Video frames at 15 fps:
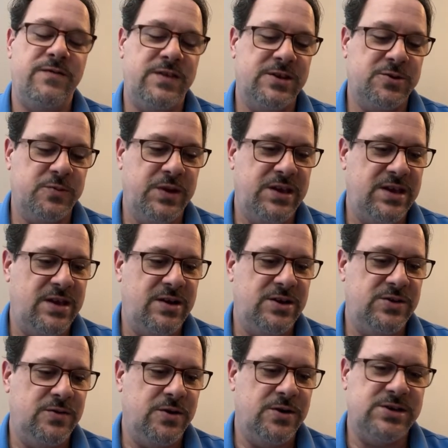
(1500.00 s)
this weekend
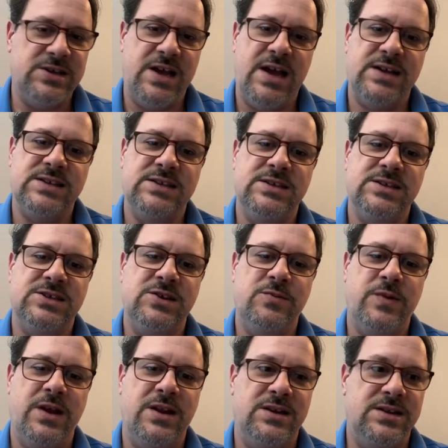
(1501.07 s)
do her taxes. She
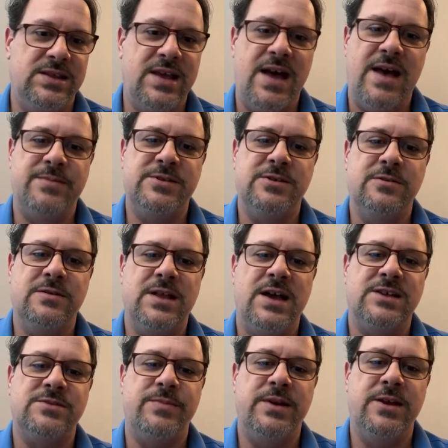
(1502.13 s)
waited till the absolute
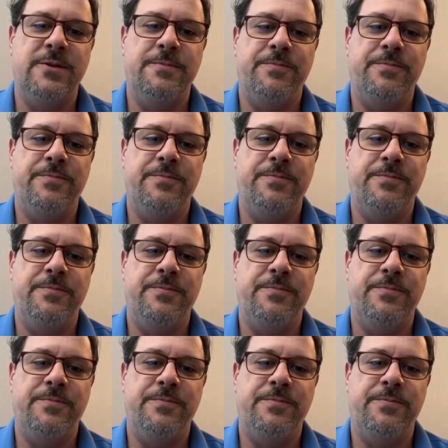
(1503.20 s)
last minute.